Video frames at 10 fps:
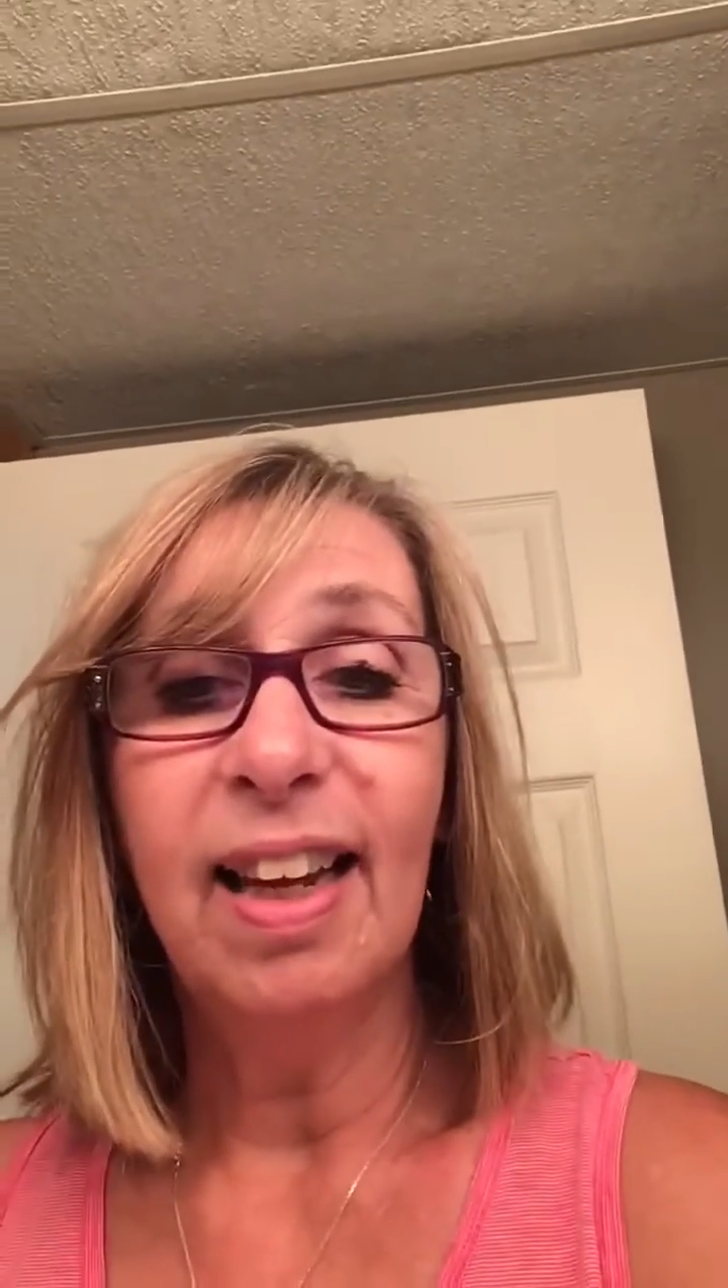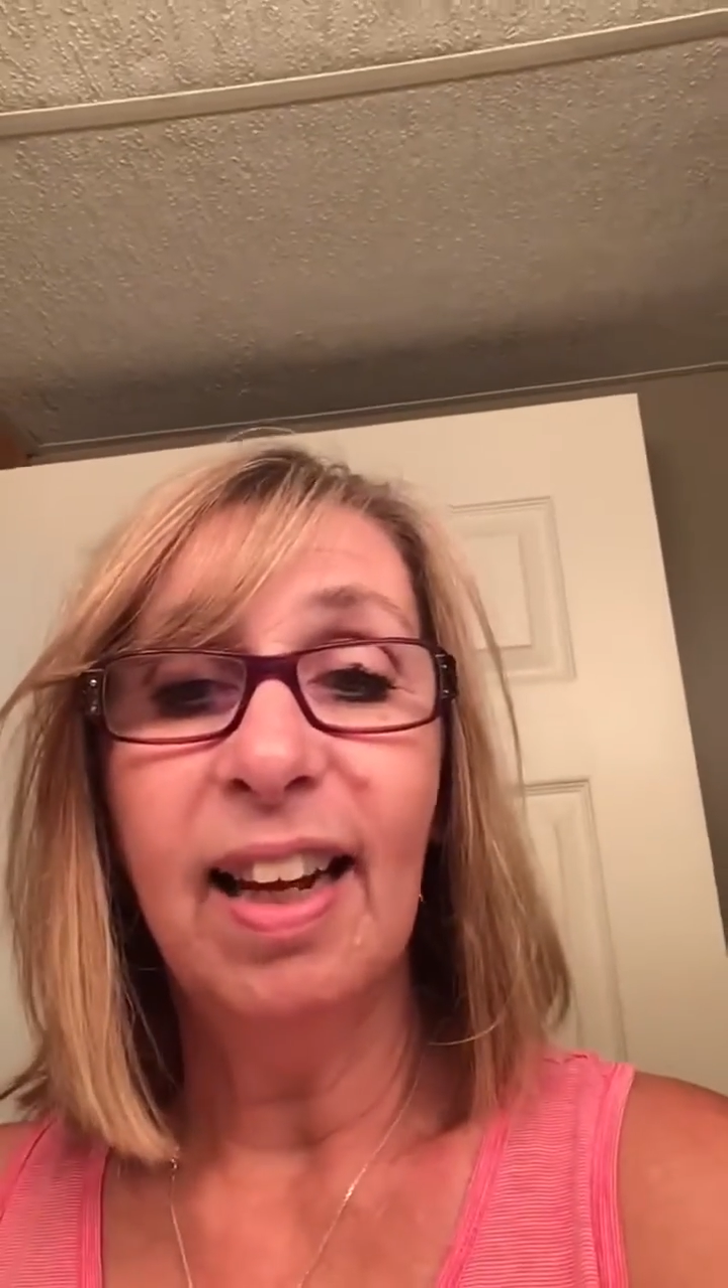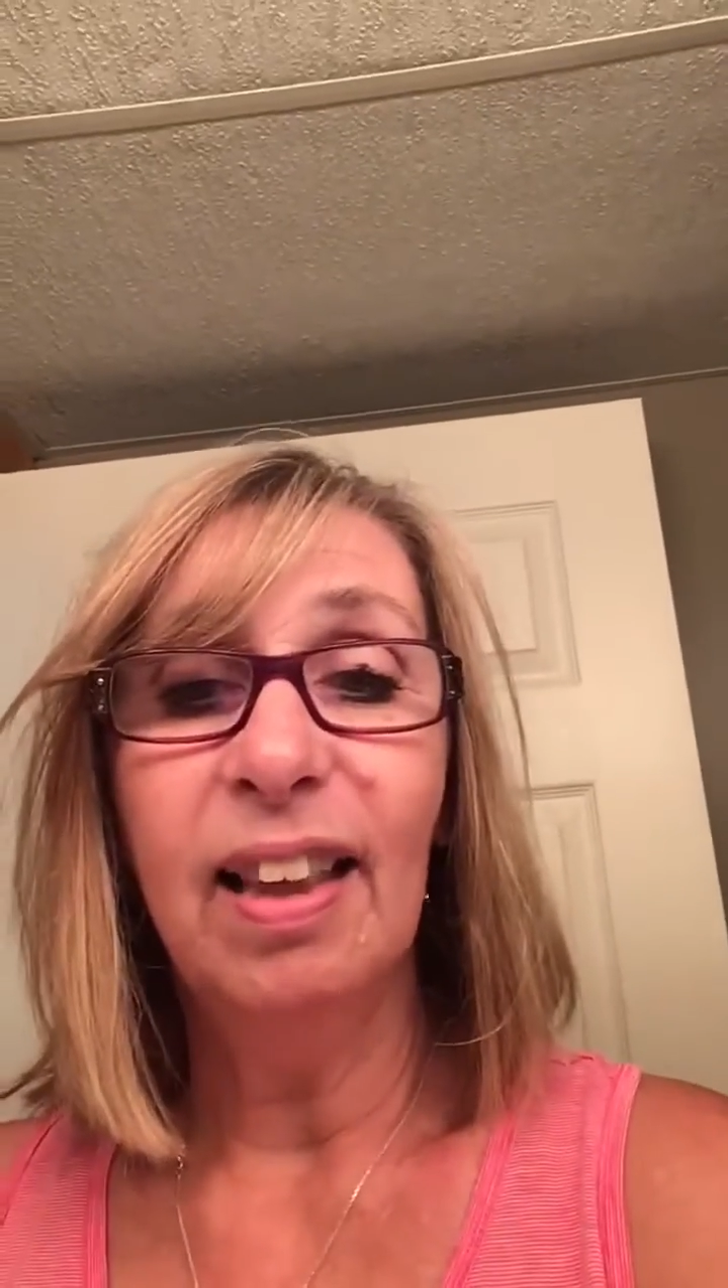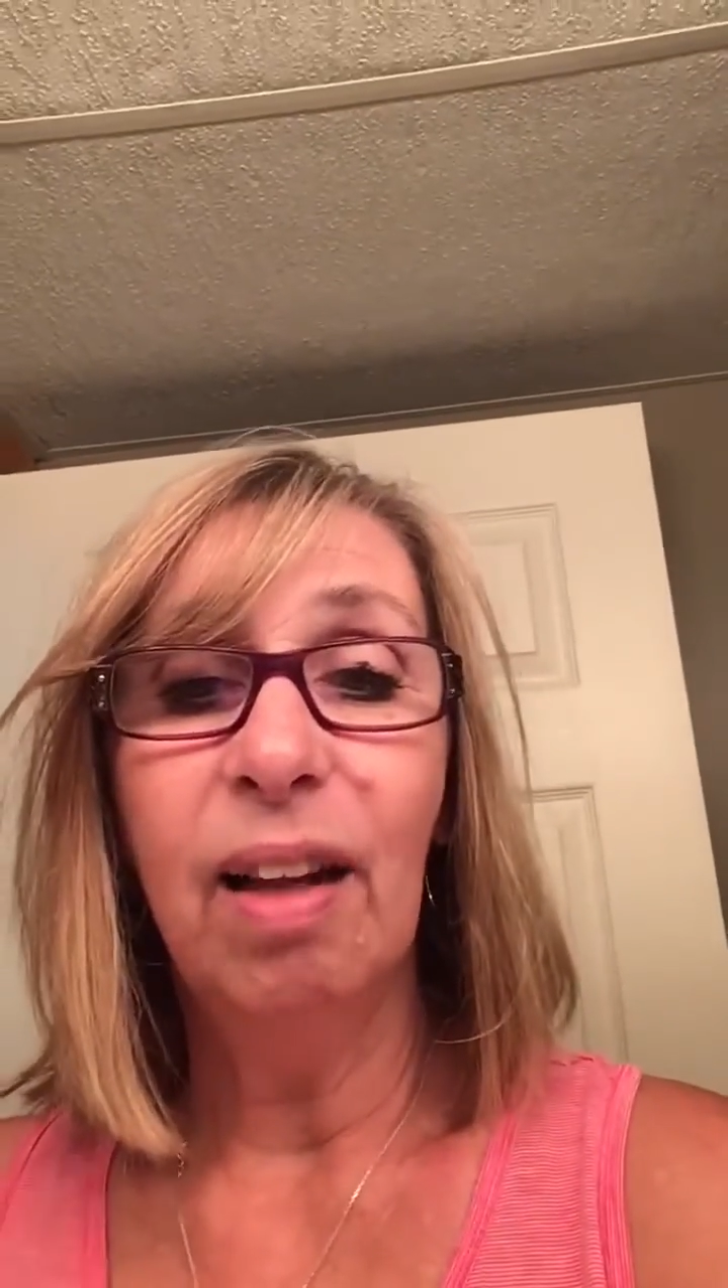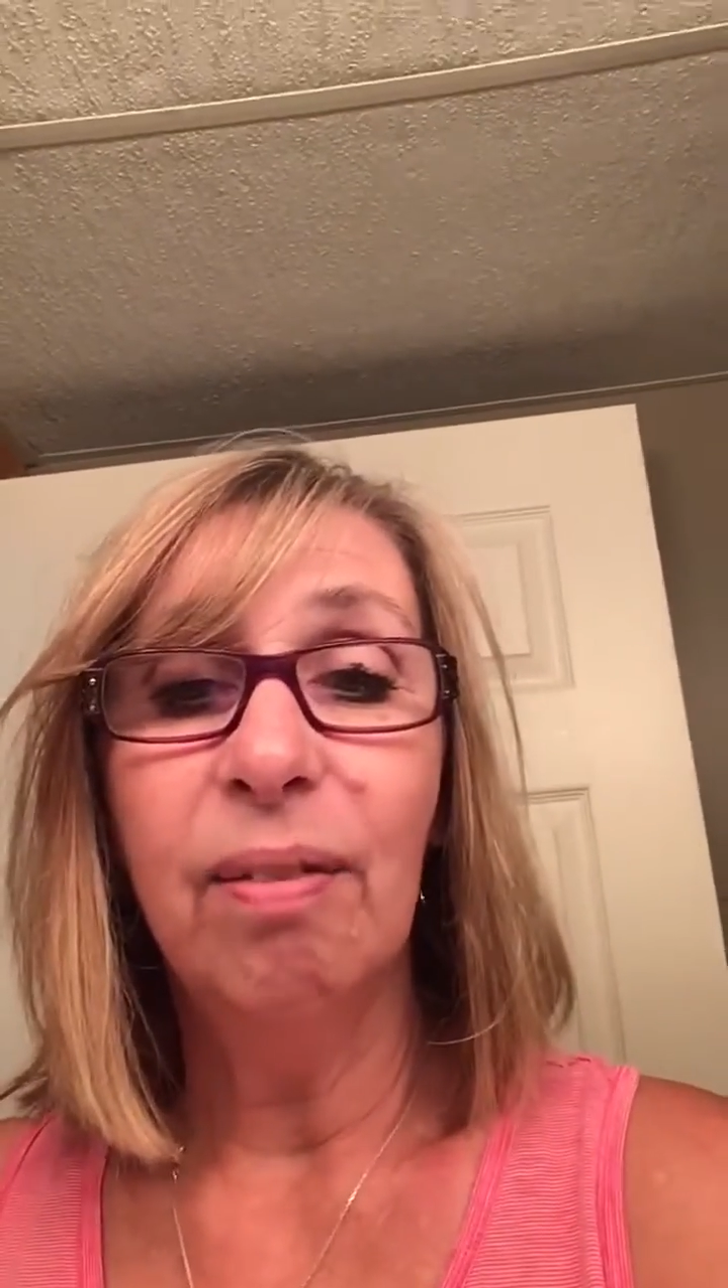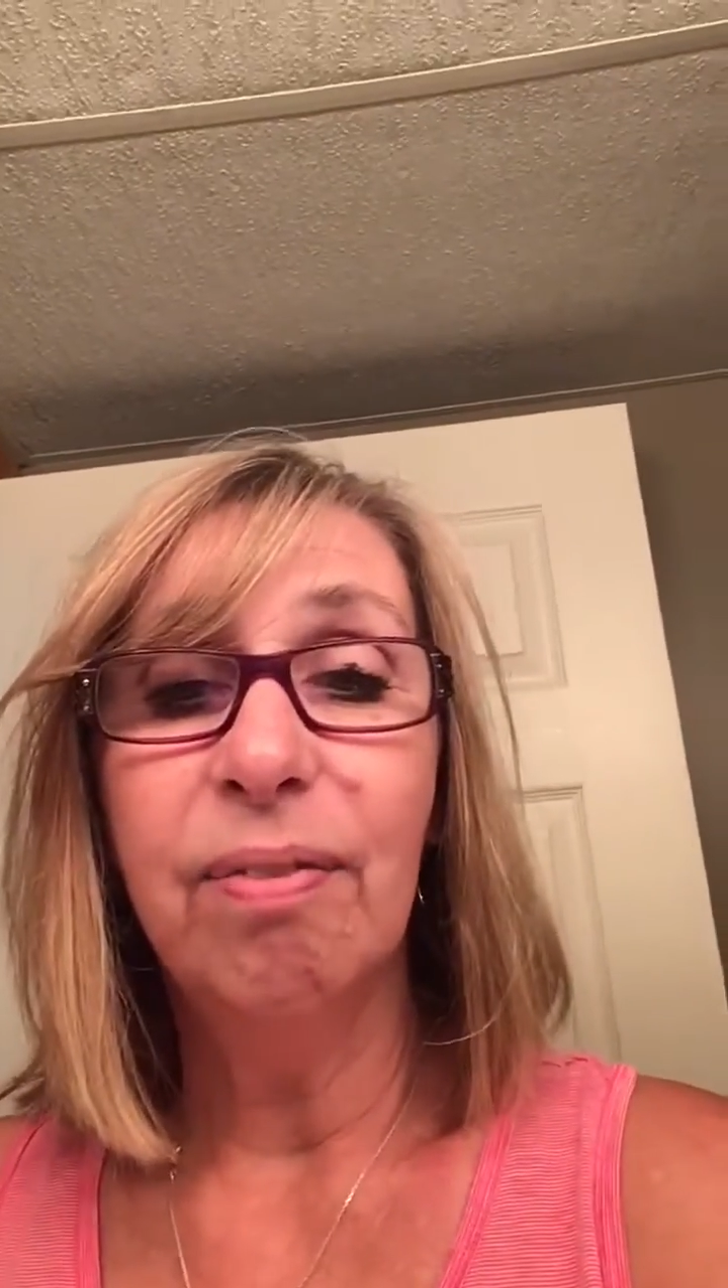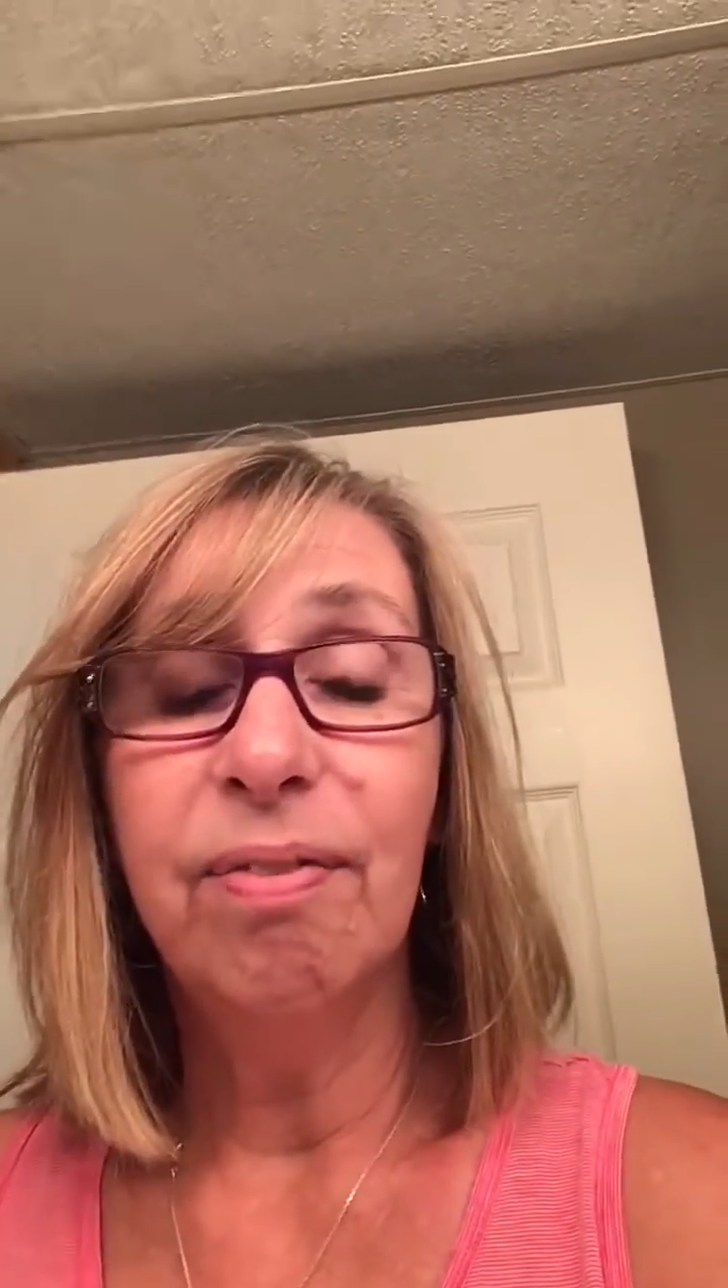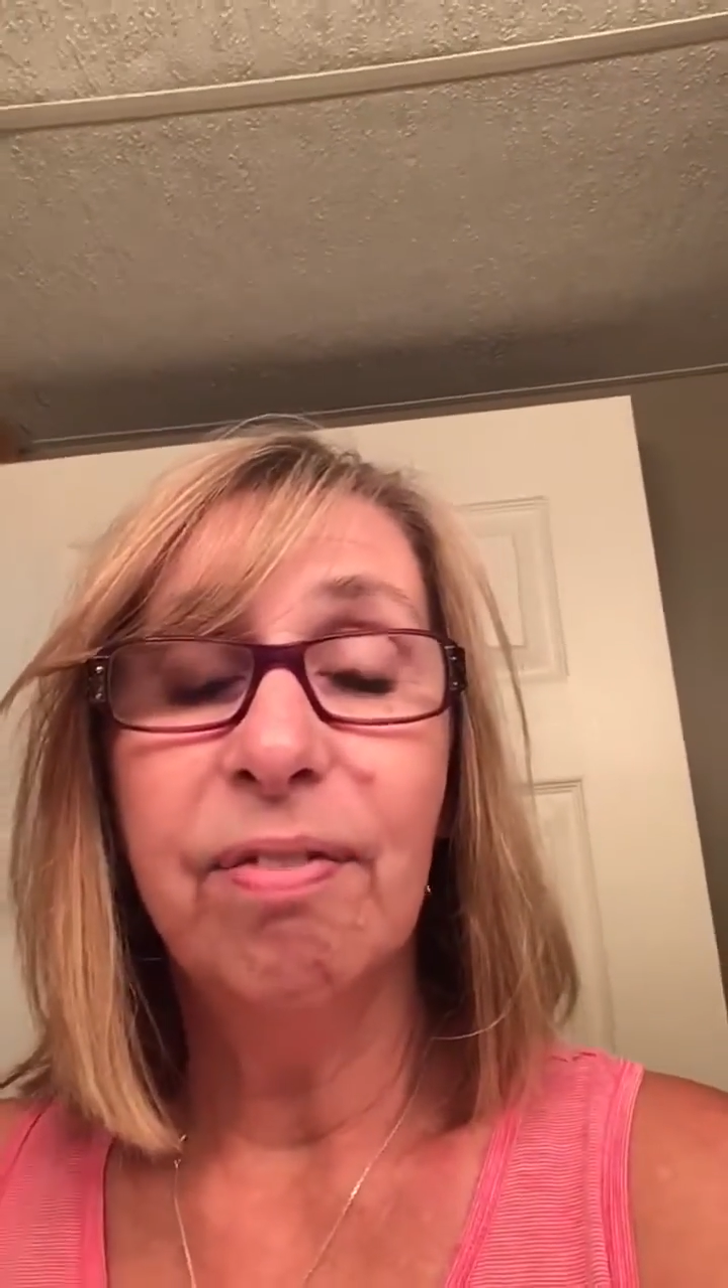I love